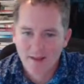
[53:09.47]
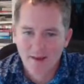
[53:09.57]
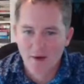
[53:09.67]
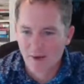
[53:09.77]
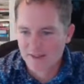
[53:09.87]

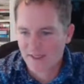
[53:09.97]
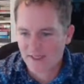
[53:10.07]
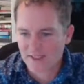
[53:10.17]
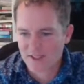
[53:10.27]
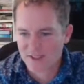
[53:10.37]

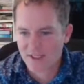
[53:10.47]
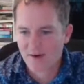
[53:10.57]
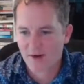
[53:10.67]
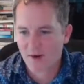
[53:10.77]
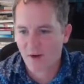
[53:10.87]
It's the
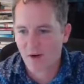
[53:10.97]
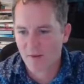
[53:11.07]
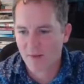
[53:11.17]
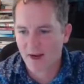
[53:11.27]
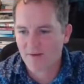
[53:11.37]
steering
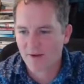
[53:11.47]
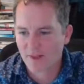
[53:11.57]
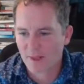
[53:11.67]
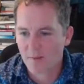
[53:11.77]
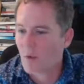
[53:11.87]
arm and
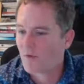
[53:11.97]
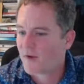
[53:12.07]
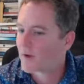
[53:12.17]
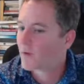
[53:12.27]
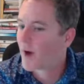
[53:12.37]
everything
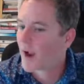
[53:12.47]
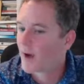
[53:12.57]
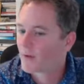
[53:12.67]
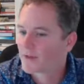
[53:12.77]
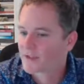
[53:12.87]
moving around.